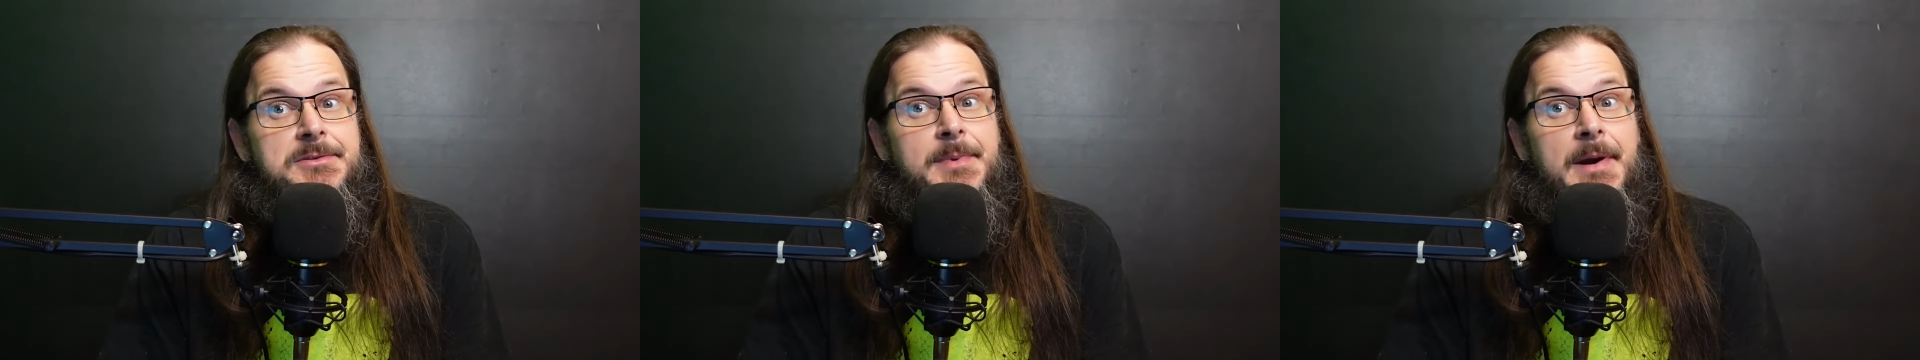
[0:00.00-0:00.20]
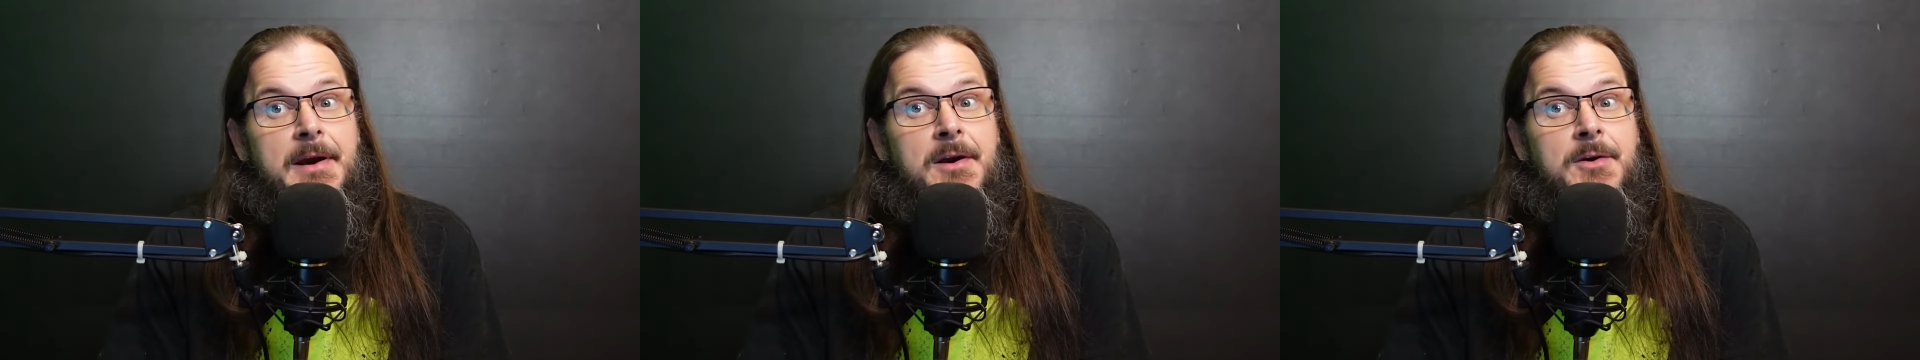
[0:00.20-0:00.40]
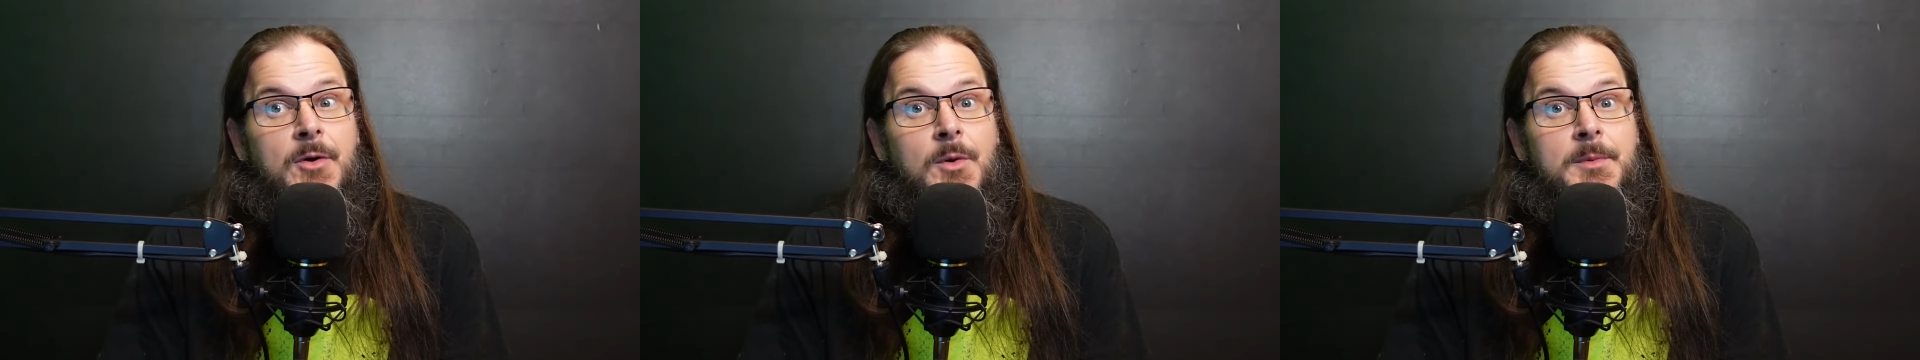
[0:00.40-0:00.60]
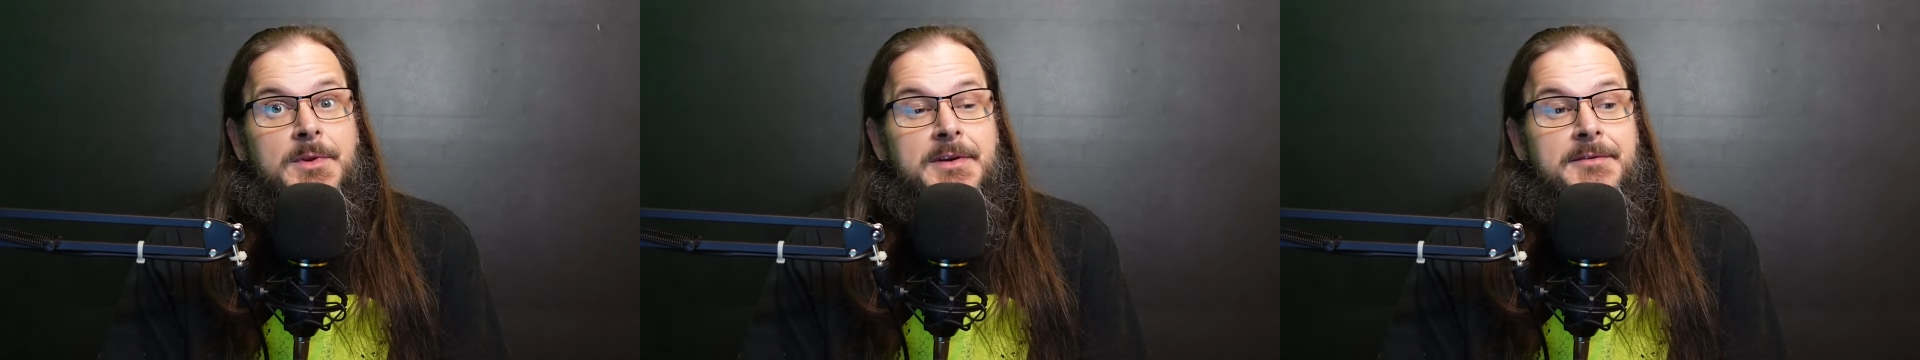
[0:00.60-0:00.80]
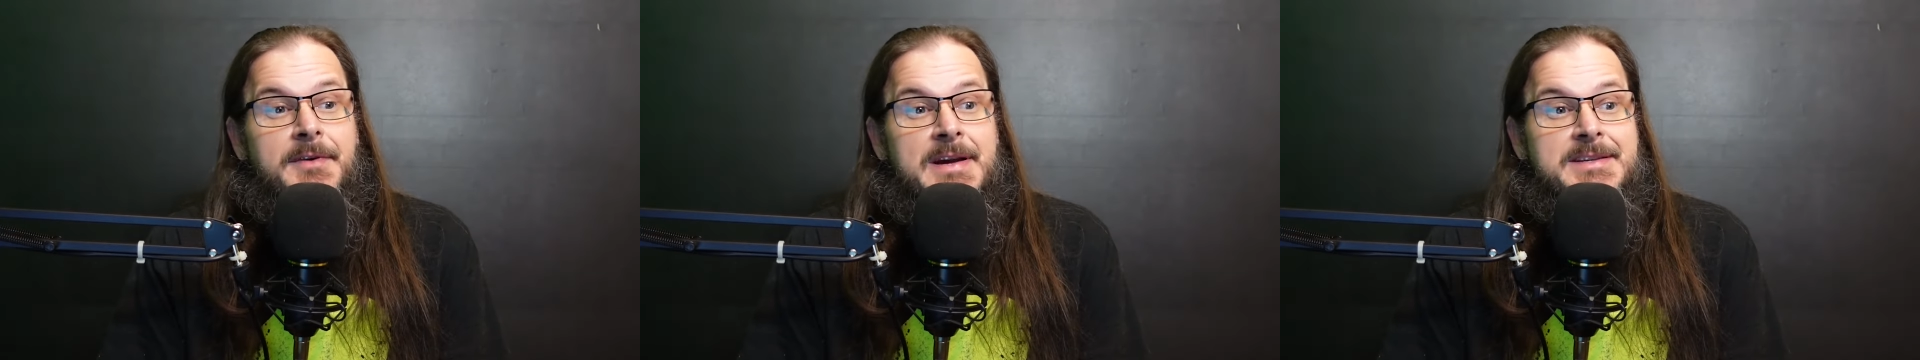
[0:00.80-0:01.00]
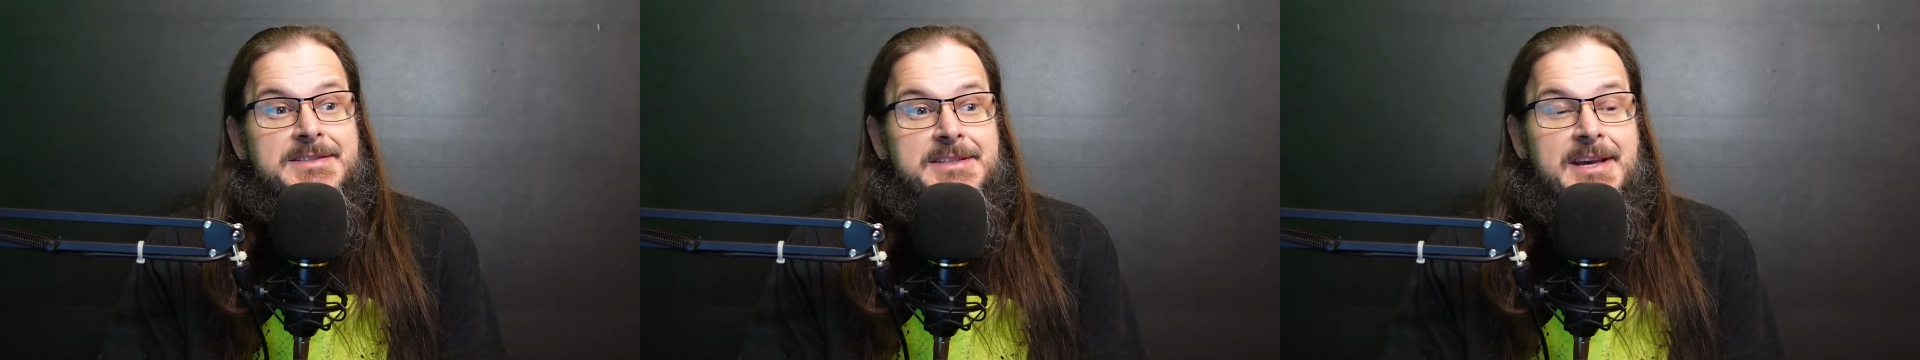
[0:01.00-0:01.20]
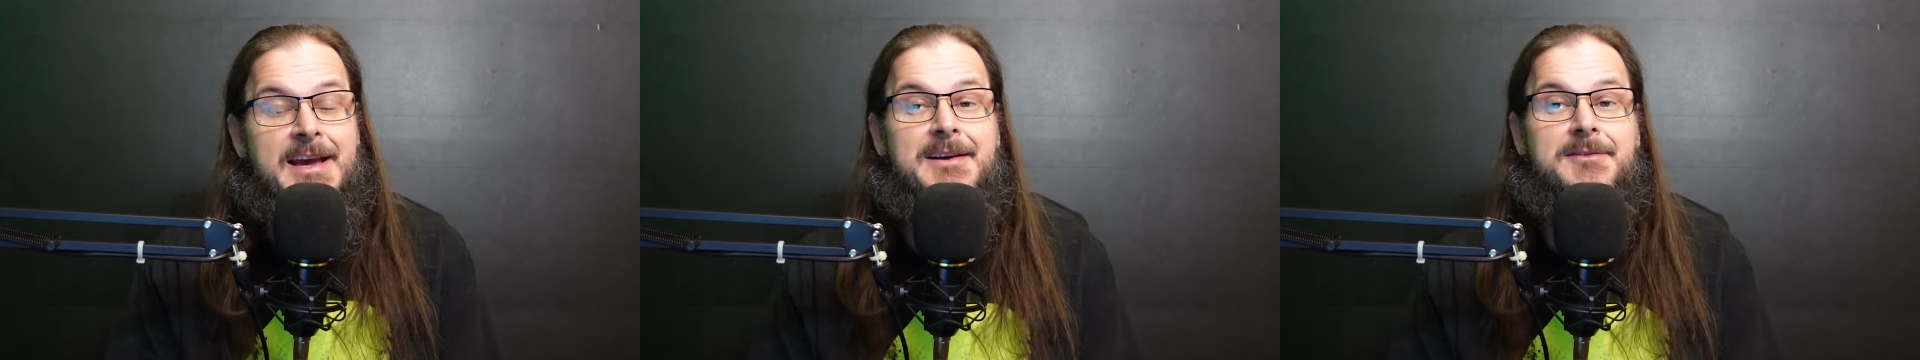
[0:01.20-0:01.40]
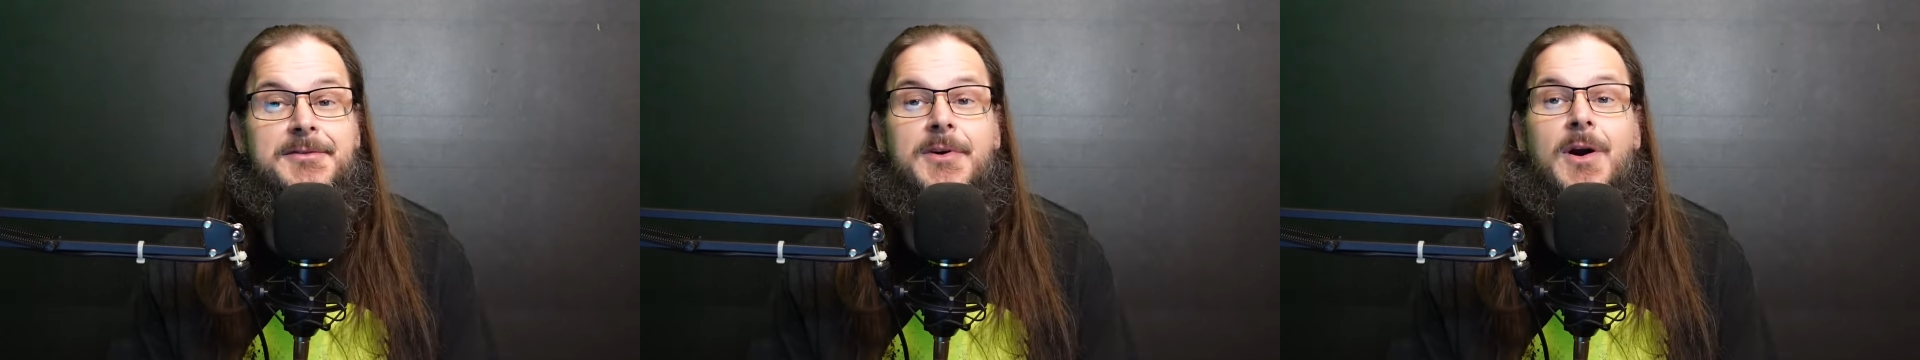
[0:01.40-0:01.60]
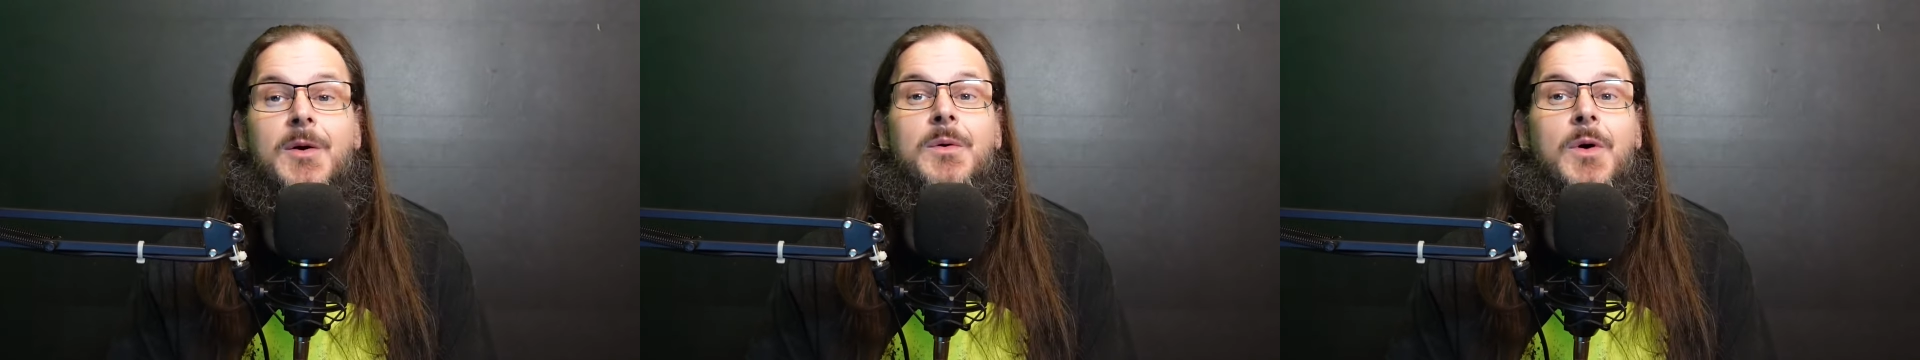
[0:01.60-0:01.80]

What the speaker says: paranormal investigator for